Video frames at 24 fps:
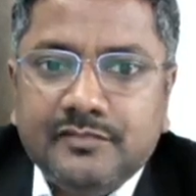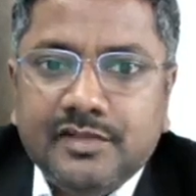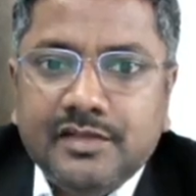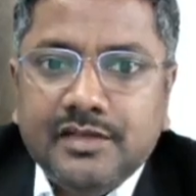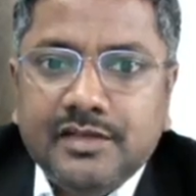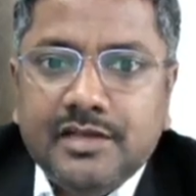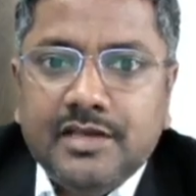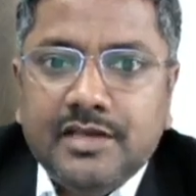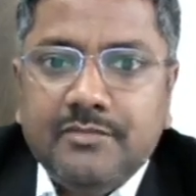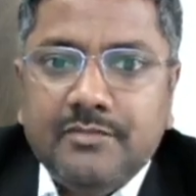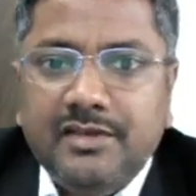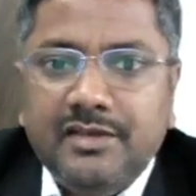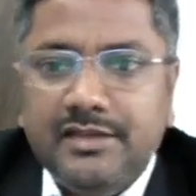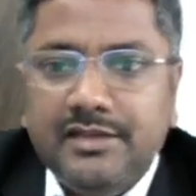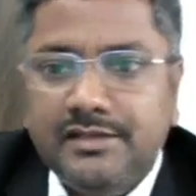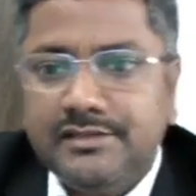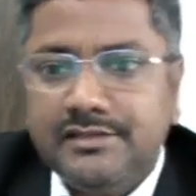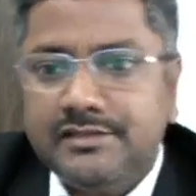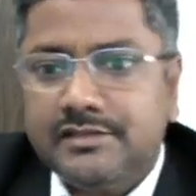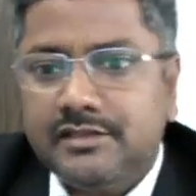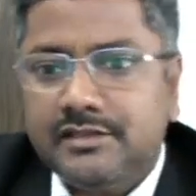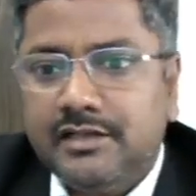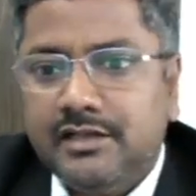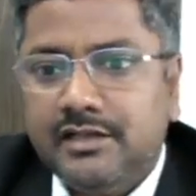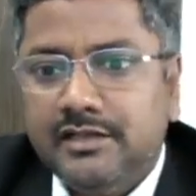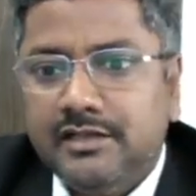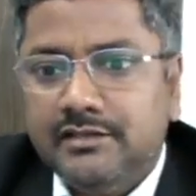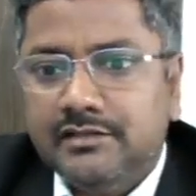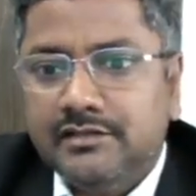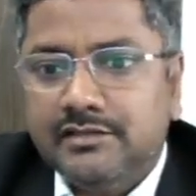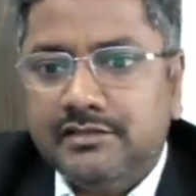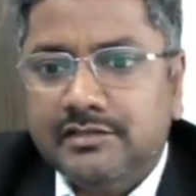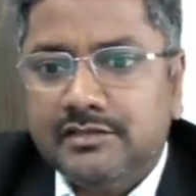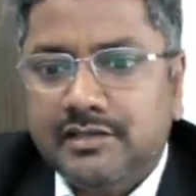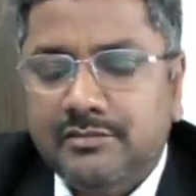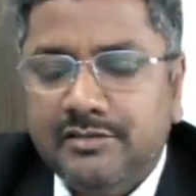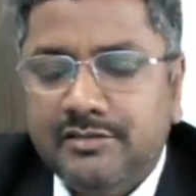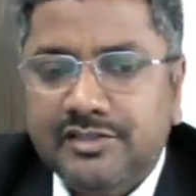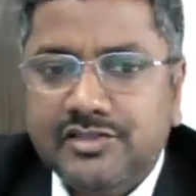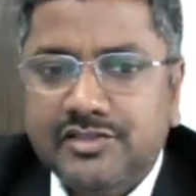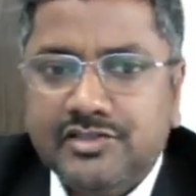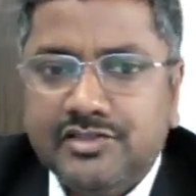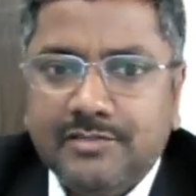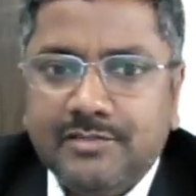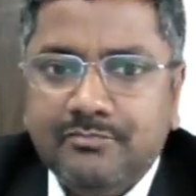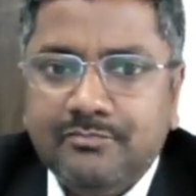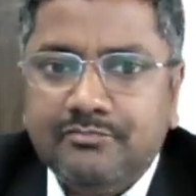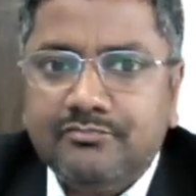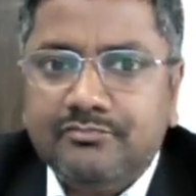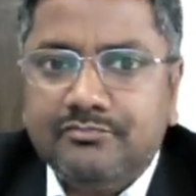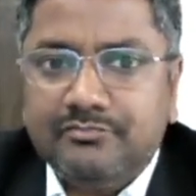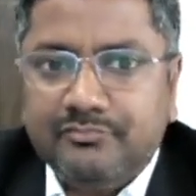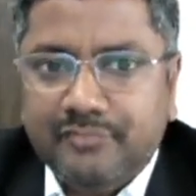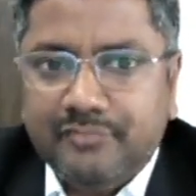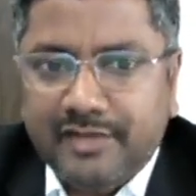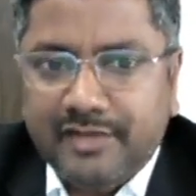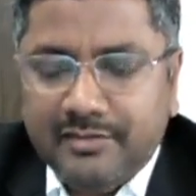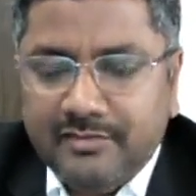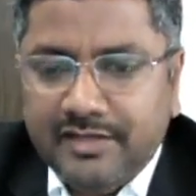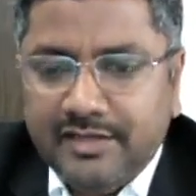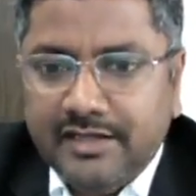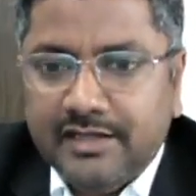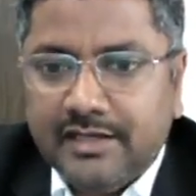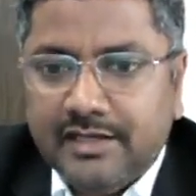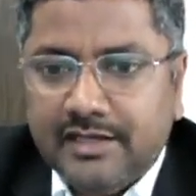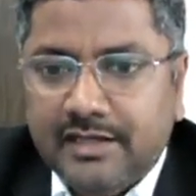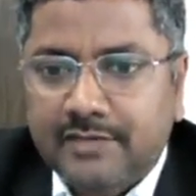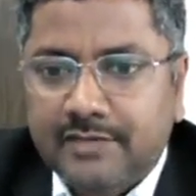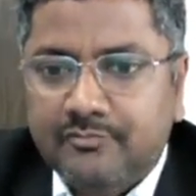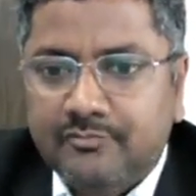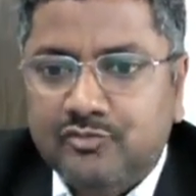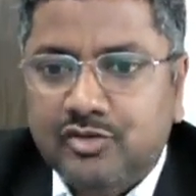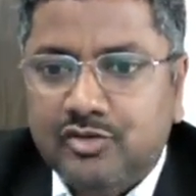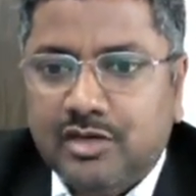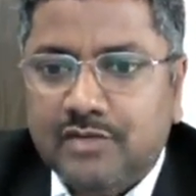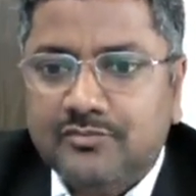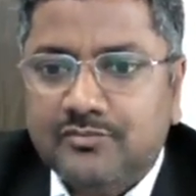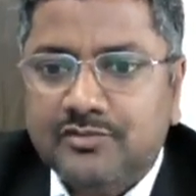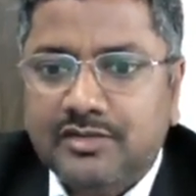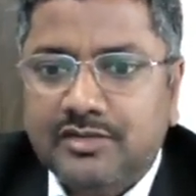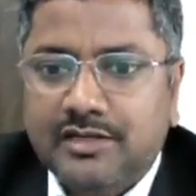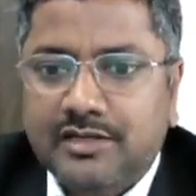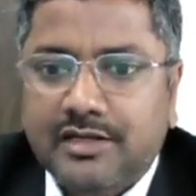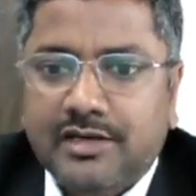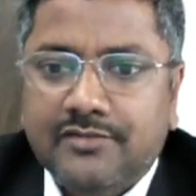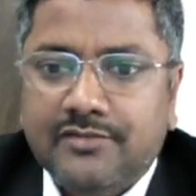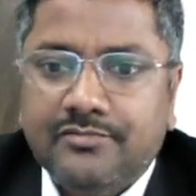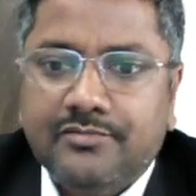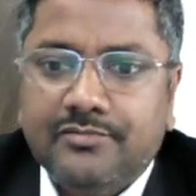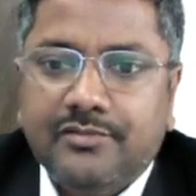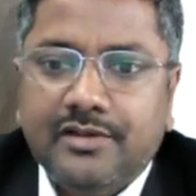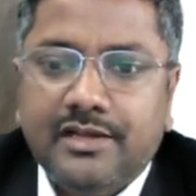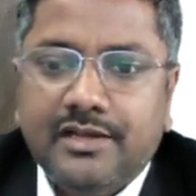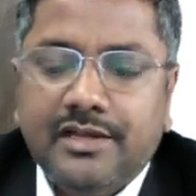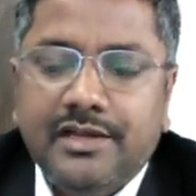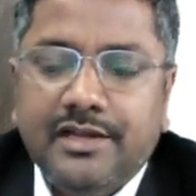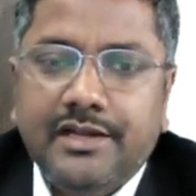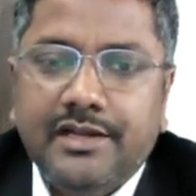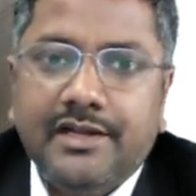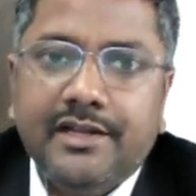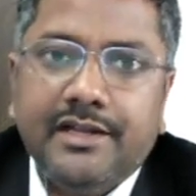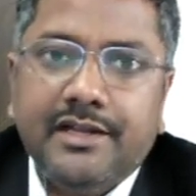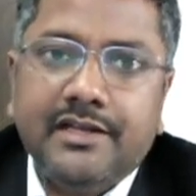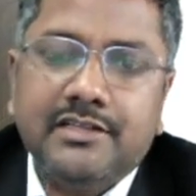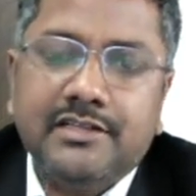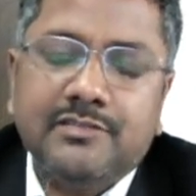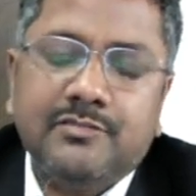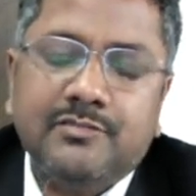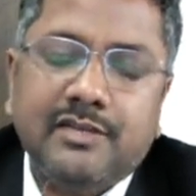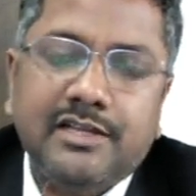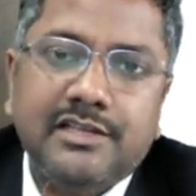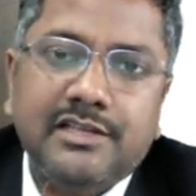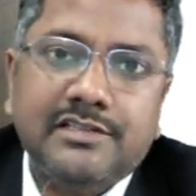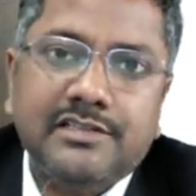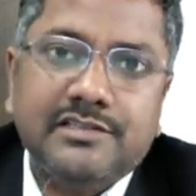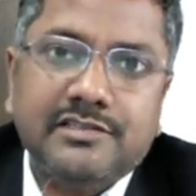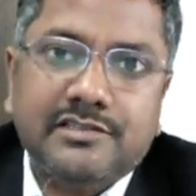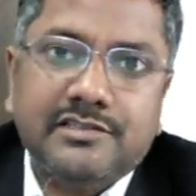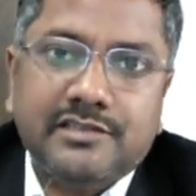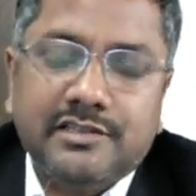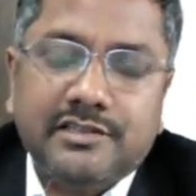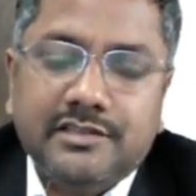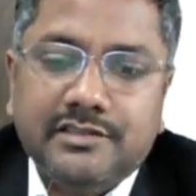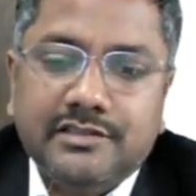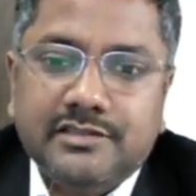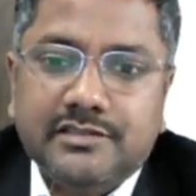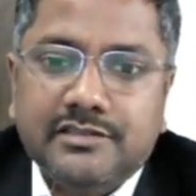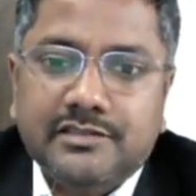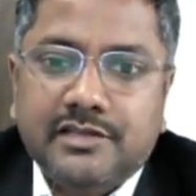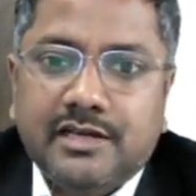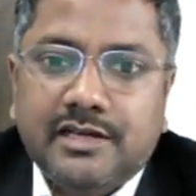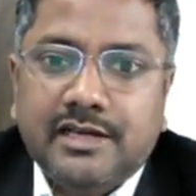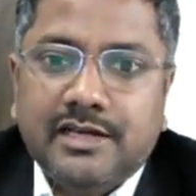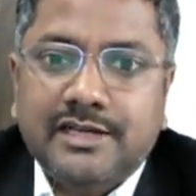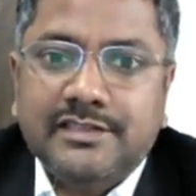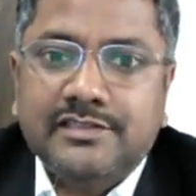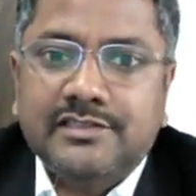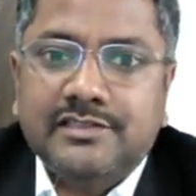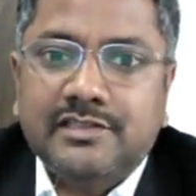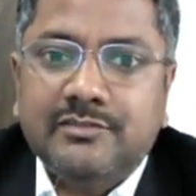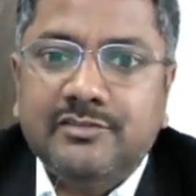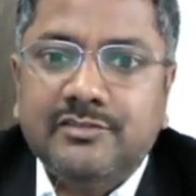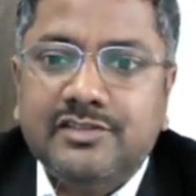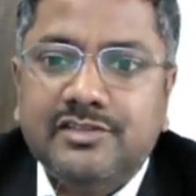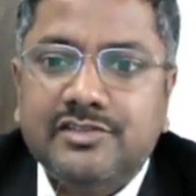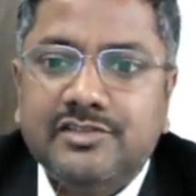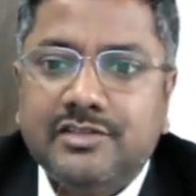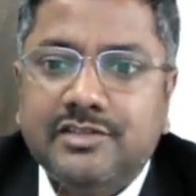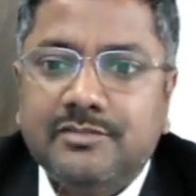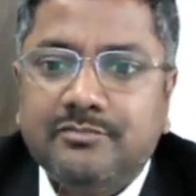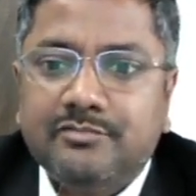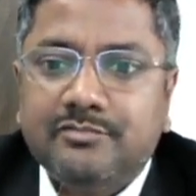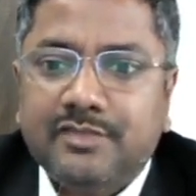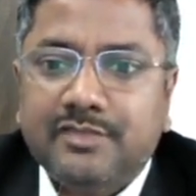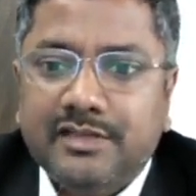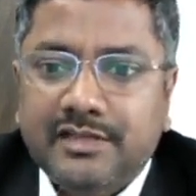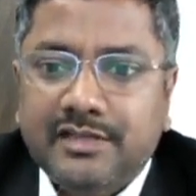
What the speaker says: means in some step maybe absorption of heat takes place in at some step,